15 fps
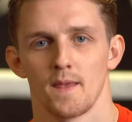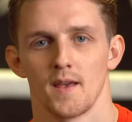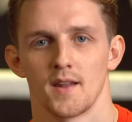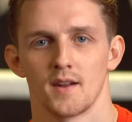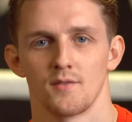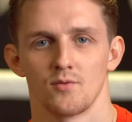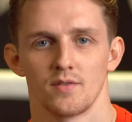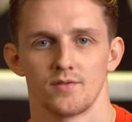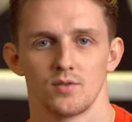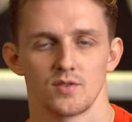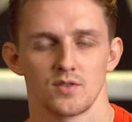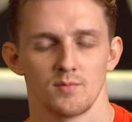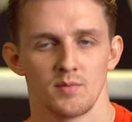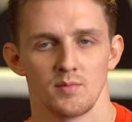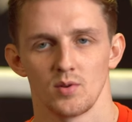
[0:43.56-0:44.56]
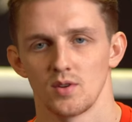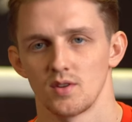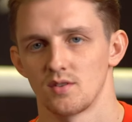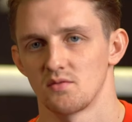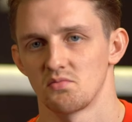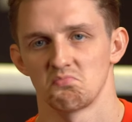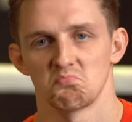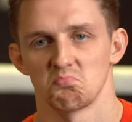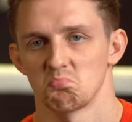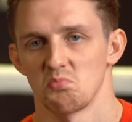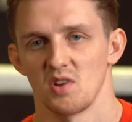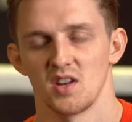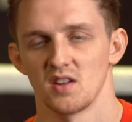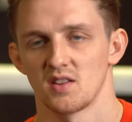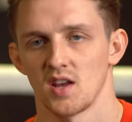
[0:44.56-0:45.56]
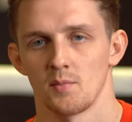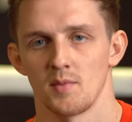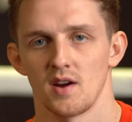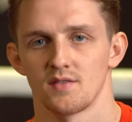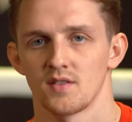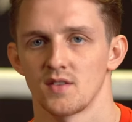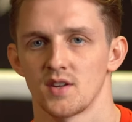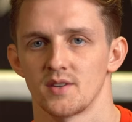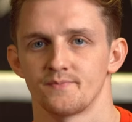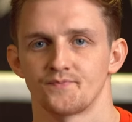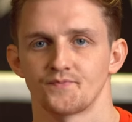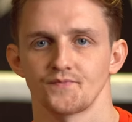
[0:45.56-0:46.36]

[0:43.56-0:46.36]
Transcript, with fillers: and then refused to be bullied any time after that.